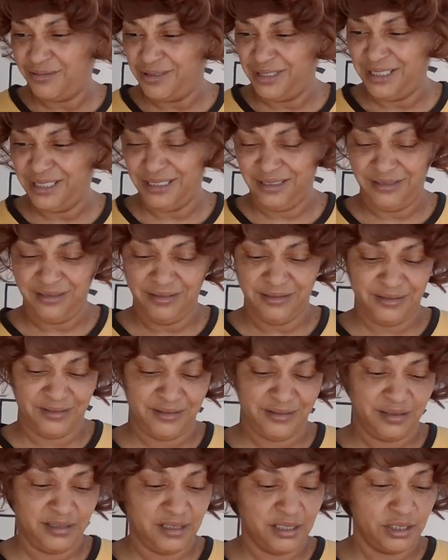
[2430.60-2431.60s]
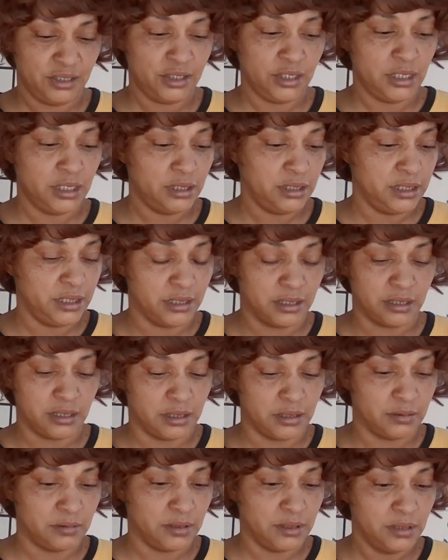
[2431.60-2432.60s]
Well, try to
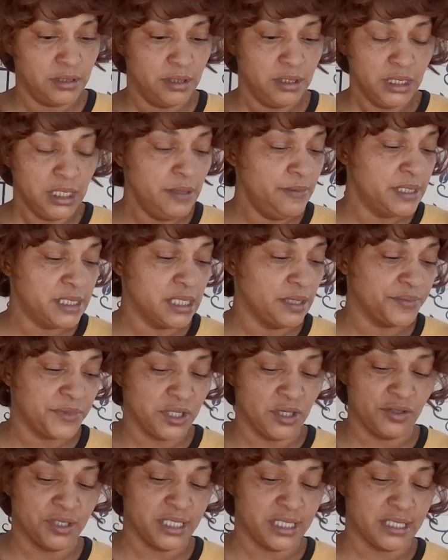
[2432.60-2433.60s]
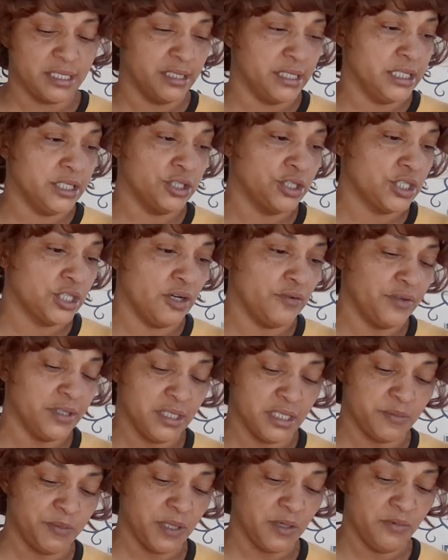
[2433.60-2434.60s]
listen. Give me something on this good energy over
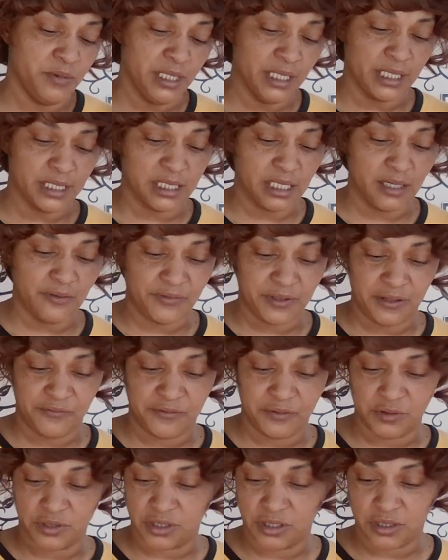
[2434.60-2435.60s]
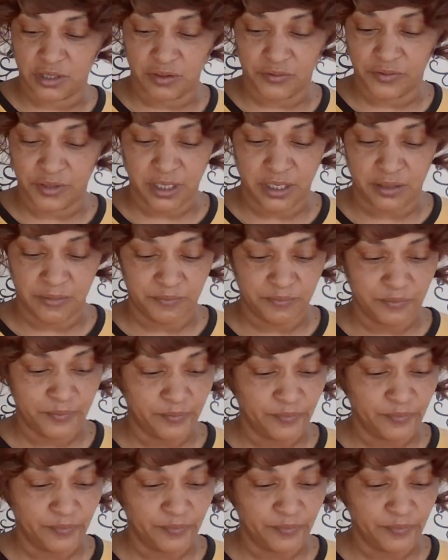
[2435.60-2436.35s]
here, Spirit. We ain't got time for that foolishness over there.